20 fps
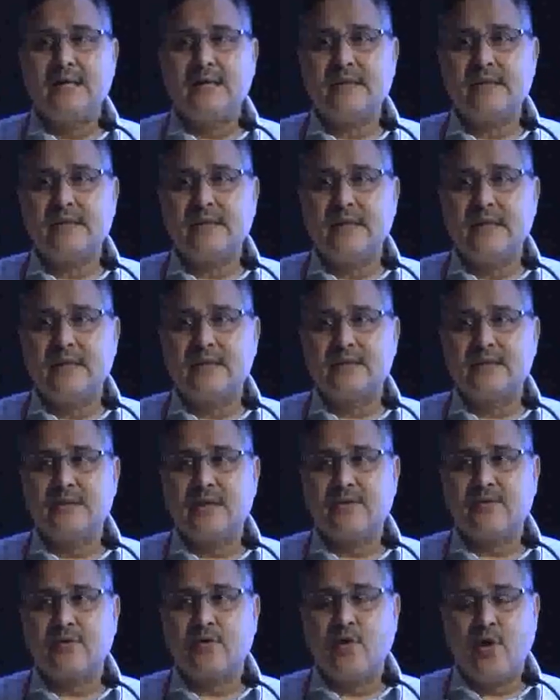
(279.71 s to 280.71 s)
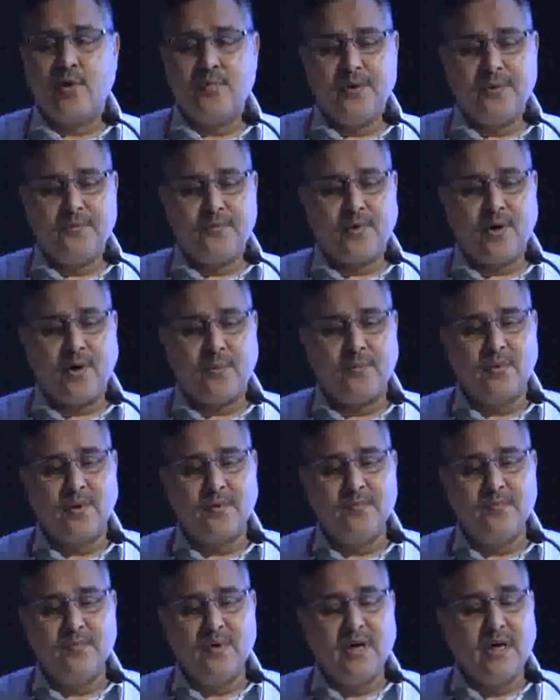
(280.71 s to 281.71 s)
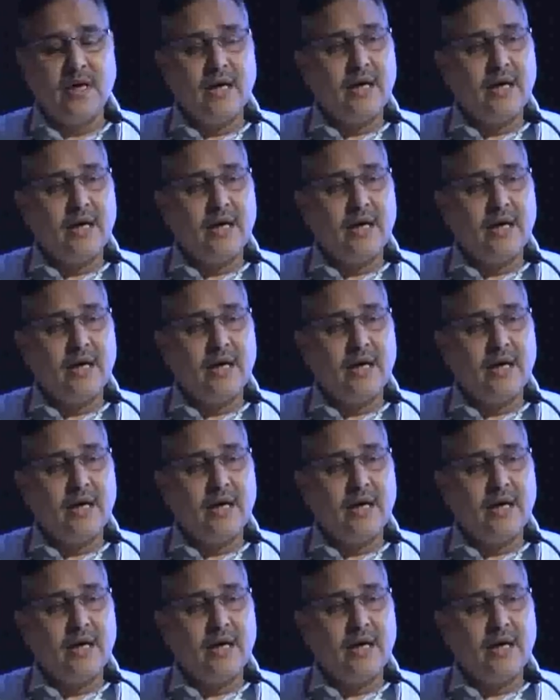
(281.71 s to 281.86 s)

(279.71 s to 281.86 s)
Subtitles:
it's a common problem.